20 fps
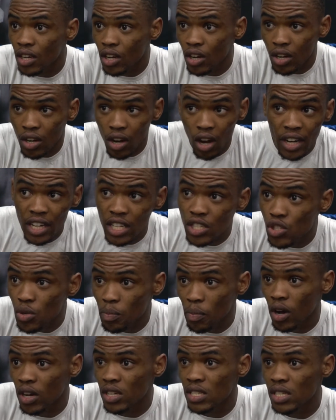got into
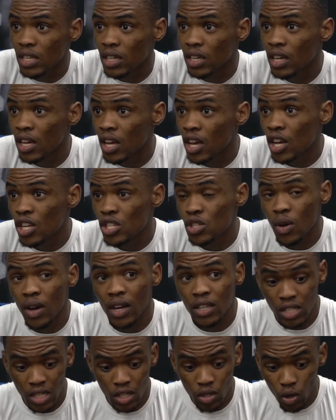boxing. So
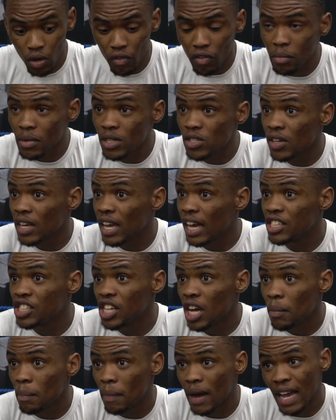in order for me to catch
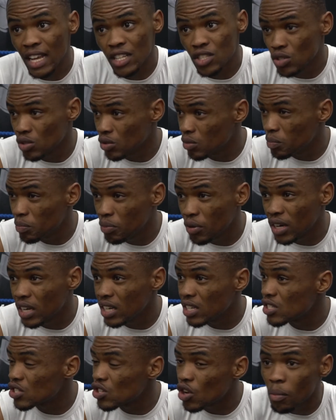up, I had to put
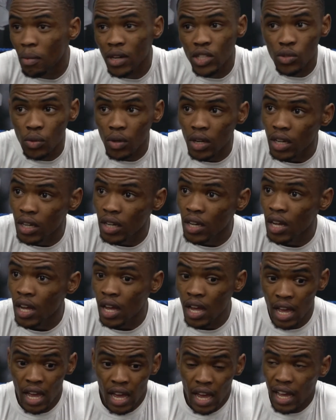in so much work,
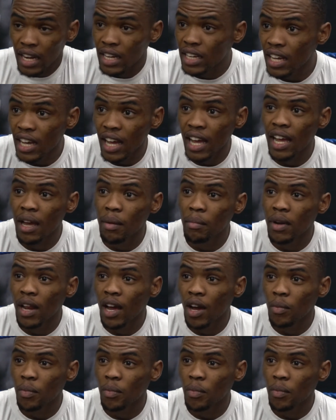and here I am now.